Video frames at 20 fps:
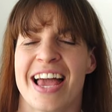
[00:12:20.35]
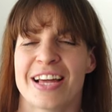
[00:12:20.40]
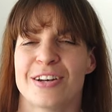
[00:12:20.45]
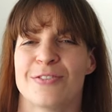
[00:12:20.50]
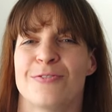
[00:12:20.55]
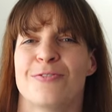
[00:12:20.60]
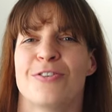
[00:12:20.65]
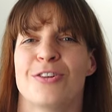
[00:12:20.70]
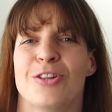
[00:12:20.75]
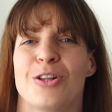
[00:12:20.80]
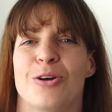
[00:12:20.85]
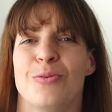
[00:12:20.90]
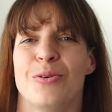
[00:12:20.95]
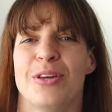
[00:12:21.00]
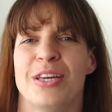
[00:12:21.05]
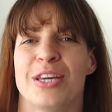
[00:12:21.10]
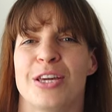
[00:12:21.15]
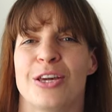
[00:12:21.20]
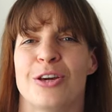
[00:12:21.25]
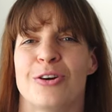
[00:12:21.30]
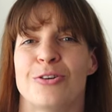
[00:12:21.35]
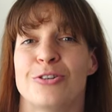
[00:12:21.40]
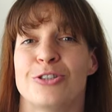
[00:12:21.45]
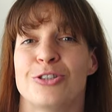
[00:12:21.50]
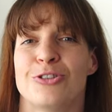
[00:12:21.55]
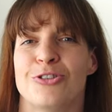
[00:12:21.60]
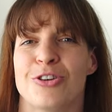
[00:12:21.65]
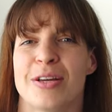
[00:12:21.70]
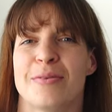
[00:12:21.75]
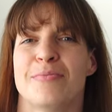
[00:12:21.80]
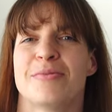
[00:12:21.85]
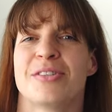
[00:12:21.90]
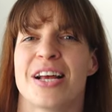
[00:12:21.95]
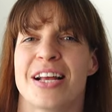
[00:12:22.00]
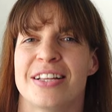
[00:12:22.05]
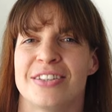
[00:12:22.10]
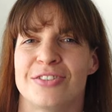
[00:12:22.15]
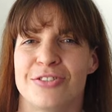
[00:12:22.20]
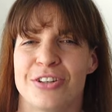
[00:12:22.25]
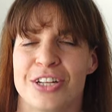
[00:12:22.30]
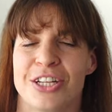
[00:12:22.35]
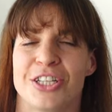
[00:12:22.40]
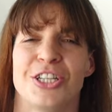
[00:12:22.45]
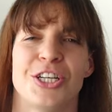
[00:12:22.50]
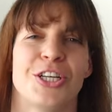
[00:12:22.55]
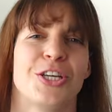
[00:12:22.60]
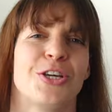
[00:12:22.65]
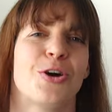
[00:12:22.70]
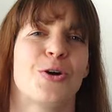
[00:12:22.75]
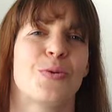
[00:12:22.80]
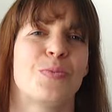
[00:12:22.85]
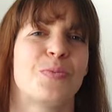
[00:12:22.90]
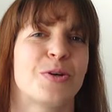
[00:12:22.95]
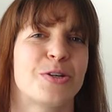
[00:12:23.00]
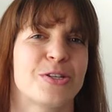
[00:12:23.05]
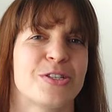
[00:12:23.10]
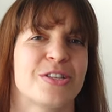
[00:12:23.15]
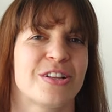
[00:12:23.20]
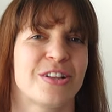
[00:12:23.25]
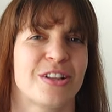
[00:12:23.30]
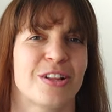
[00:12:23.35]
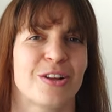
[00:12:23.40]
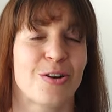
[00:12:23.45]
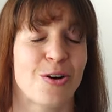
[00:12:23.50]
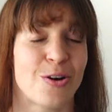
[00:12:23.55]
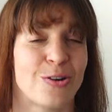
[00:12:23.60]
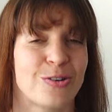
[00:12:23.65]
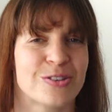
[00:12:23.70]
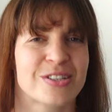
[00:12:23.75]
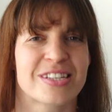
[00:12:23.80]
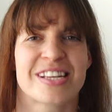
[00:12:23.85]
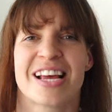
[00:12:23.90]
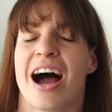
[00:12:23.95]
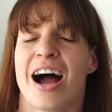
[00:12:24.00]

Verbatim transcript: and following your dreams and reaching your personal goals.